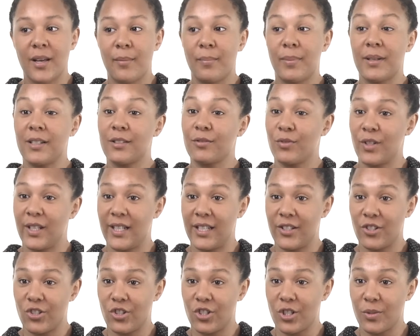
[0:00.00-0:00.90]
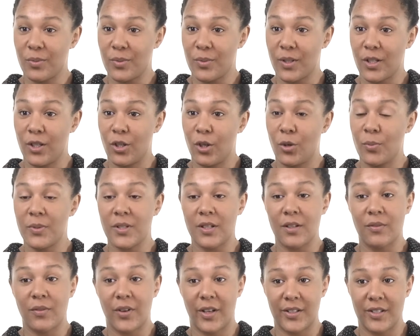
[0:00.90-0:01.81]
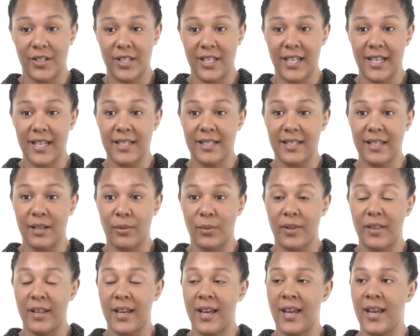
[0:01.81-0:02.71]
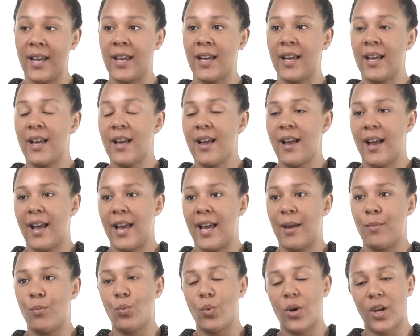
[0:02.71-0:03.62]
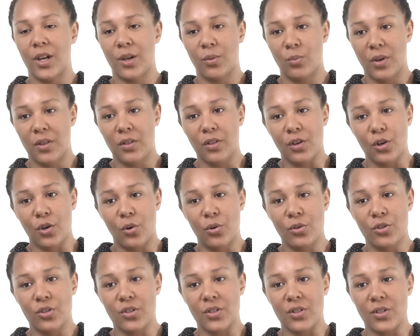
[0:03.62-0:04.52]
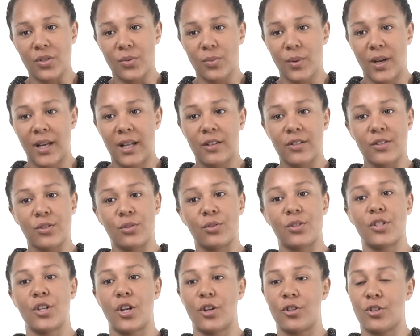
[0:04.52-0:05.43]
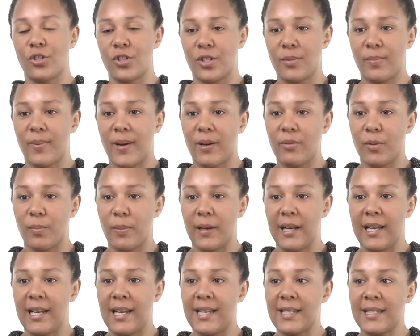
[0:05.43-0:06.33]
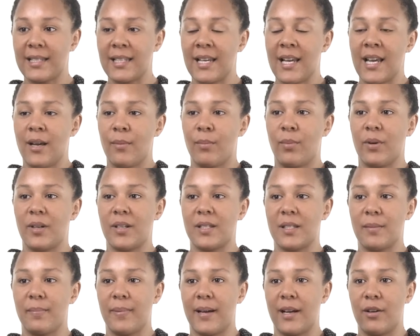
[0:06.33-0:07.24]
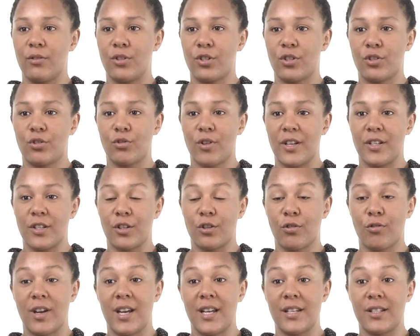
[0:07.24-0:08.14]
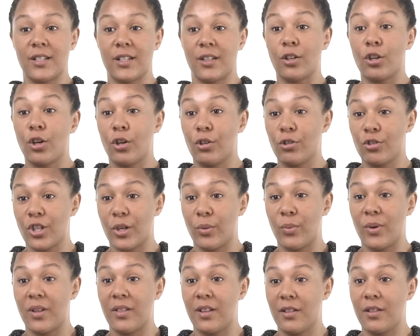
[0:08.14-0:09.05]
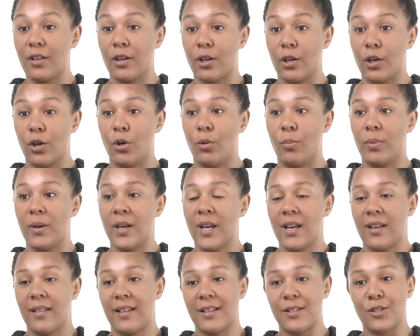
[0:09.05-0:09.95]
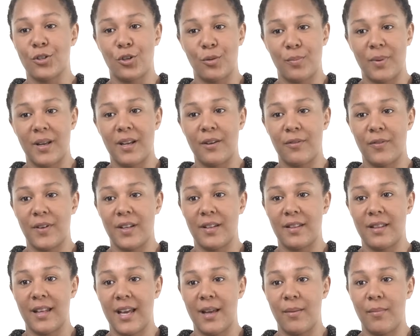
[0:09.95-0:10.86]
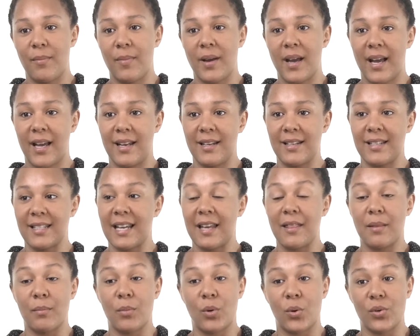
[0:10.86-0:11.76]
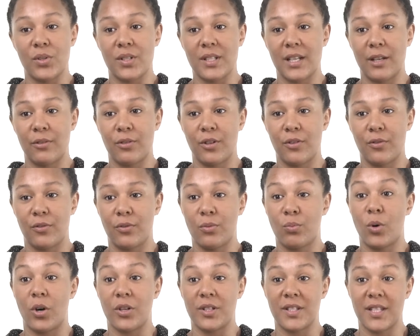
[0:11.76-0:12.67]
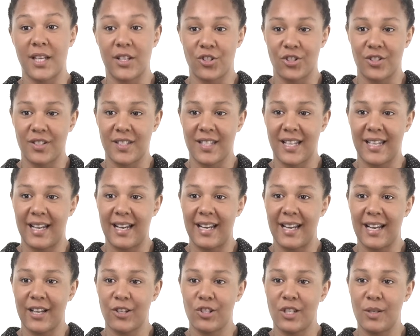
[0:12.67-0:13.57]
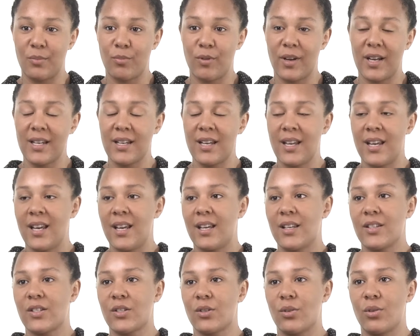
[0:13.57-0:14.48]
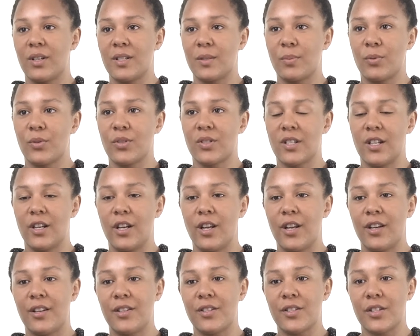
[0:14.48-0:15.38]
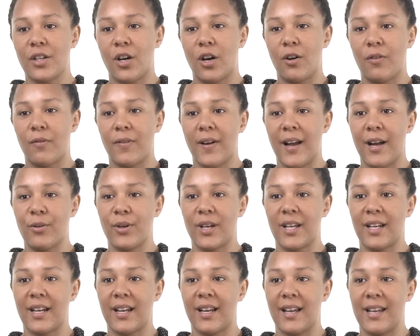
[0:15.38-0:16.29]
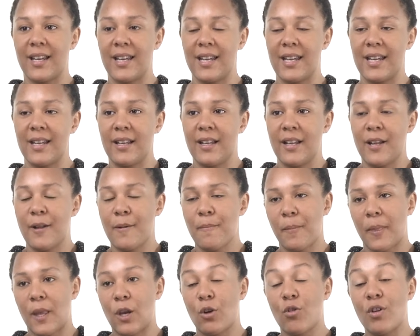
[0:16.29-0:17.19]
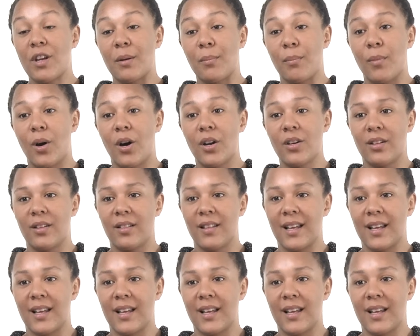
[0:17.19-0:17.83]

building relationships with clubs and the volunteers that were there, um, working with the coaches as well, so it's not just about the players, but it's about trying to create a culture within the club that's going to benefit them and get the most out of what sessions that I actually bring. So I suppose the learnings of how can I create a model